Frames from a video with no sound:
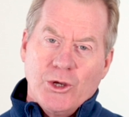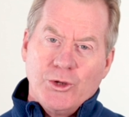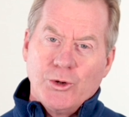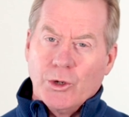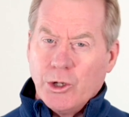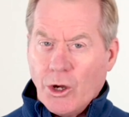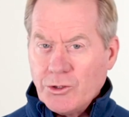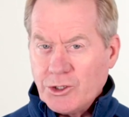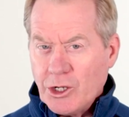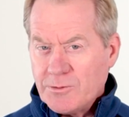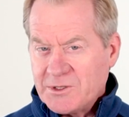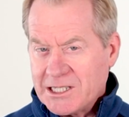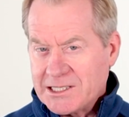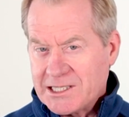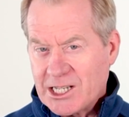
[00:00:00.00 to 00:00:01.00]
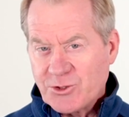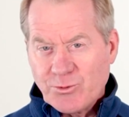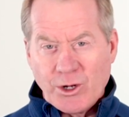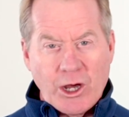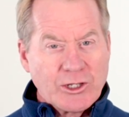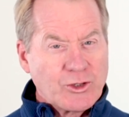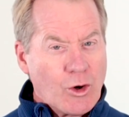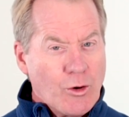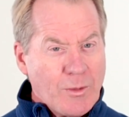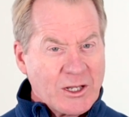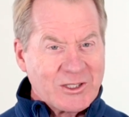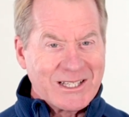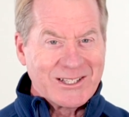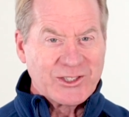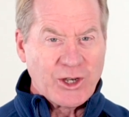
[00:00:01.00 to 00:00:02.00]
Your long-term success relies
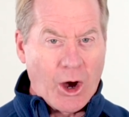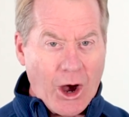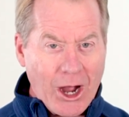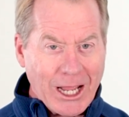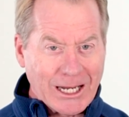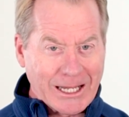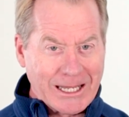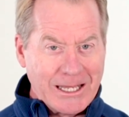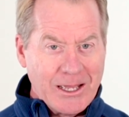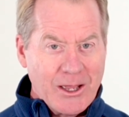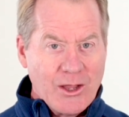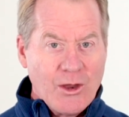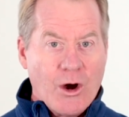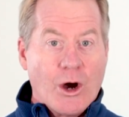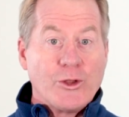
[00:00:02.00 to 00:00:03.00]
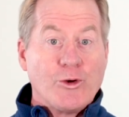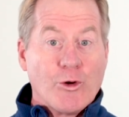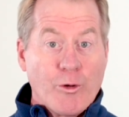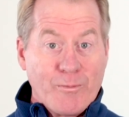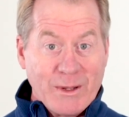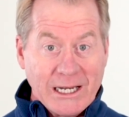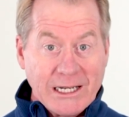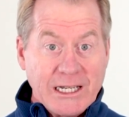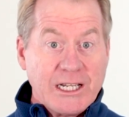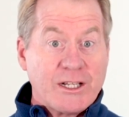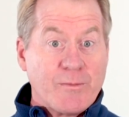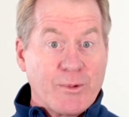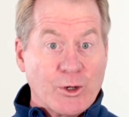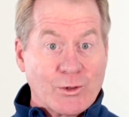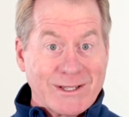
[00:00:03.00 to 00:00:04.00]
almost entirely on your ability to
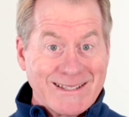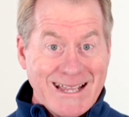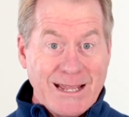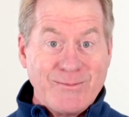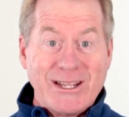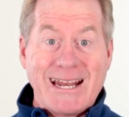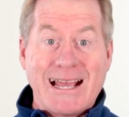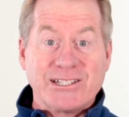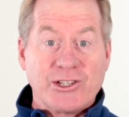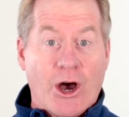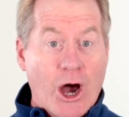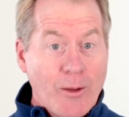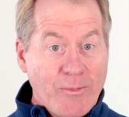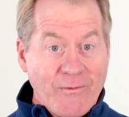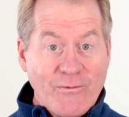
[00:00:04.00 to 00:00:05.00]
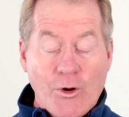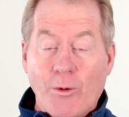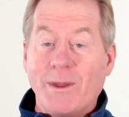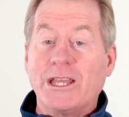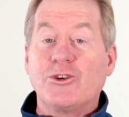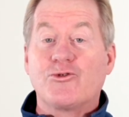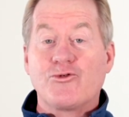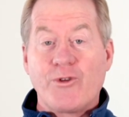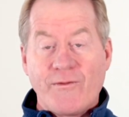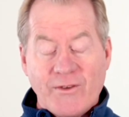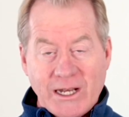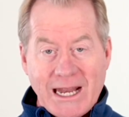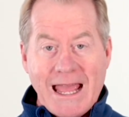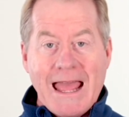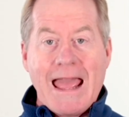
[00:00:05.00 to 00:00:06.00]
build a team that has high-performing,
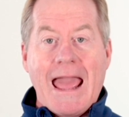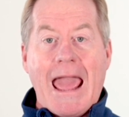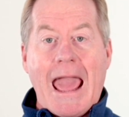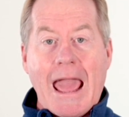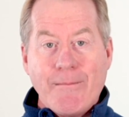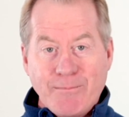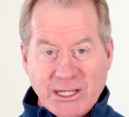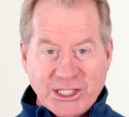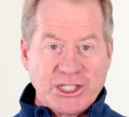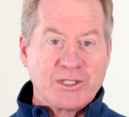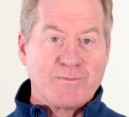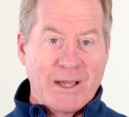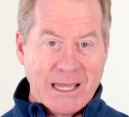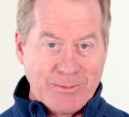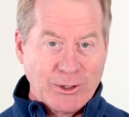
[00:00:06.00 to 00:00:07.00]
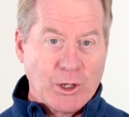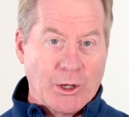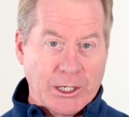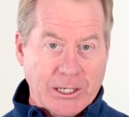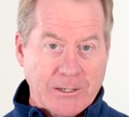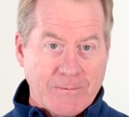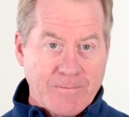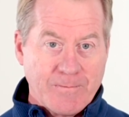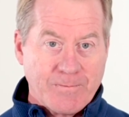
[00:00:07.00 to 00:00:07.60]
driven, ambitious people on it.